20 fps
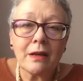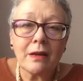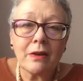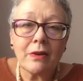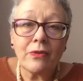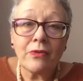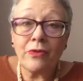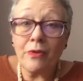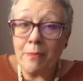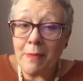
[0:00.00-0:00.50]

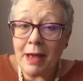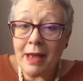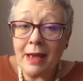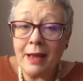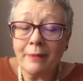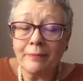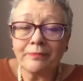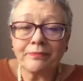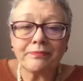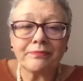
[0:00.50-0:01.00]
For
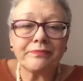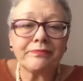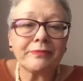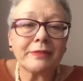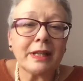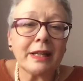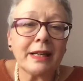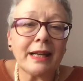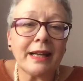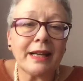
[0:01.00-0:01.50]
me,
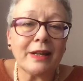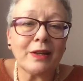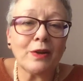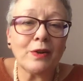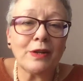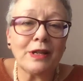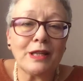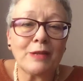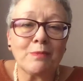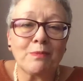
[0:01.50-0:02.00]
and I can
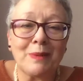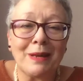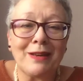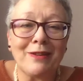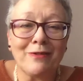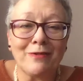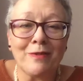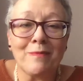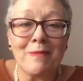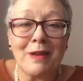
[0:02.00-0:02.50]
only speak
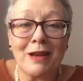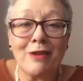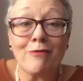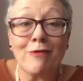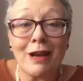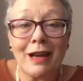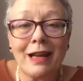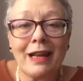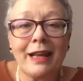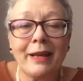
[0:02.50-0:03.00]
for me
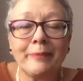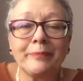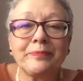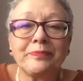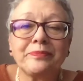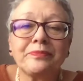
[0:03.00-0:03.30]
really,